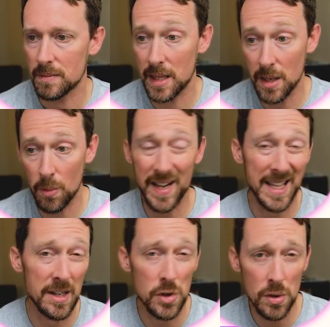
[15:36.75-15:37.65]
And there we get
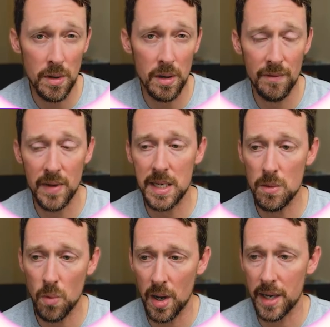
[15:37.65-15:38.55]
that
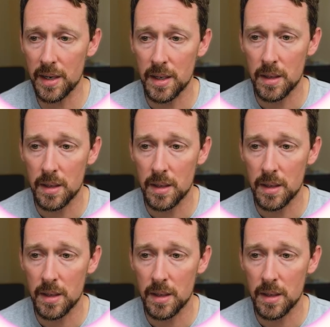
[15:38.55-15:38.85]
$251.